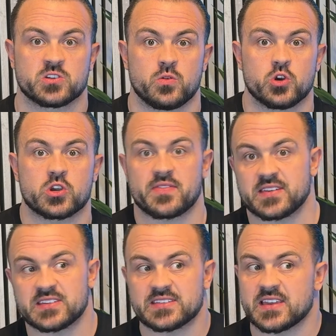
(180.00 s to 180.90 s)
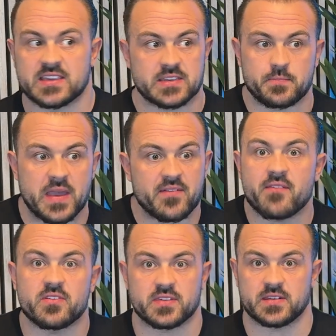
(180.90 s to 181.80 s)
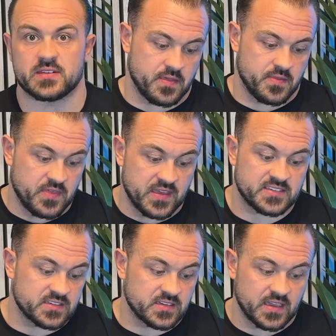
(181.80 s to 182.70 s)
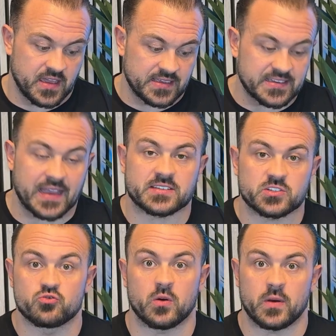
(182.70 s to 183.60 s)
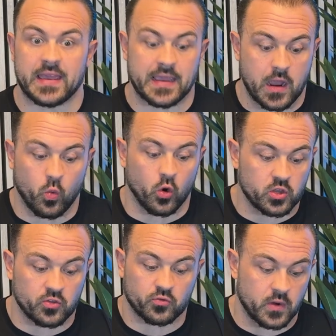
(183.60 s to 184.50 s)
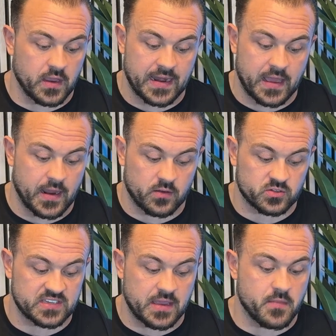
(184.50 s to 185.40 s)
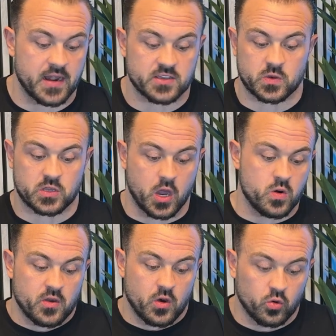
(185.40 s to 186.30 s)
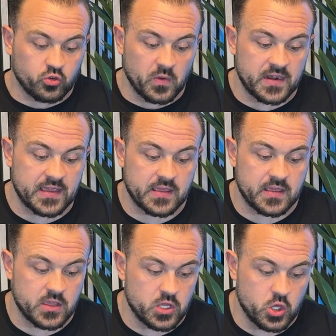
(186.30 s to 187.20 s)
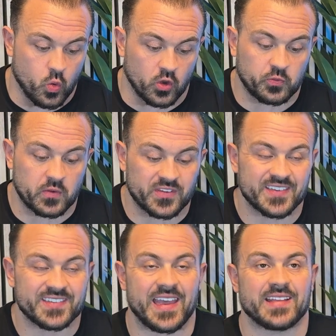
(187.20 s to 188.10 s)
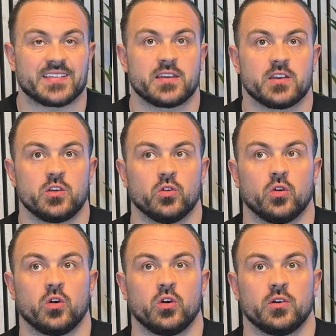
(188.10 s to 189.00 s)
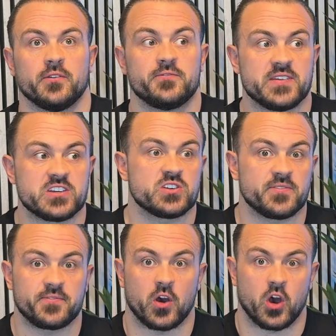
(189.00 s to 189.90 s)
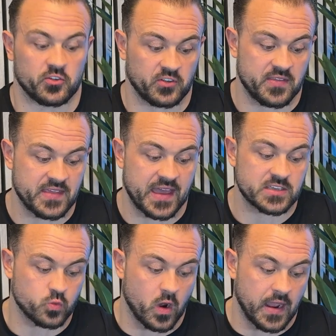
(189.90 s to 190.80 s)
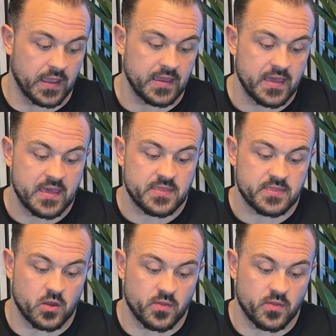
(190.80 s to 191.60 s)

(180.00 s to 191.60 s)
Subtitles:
look at this as a bit of everything. This exact drill here, I'll walk you through it and I'll set mine as we go. Ultimately, you want to be able to set your vision first, and that is why the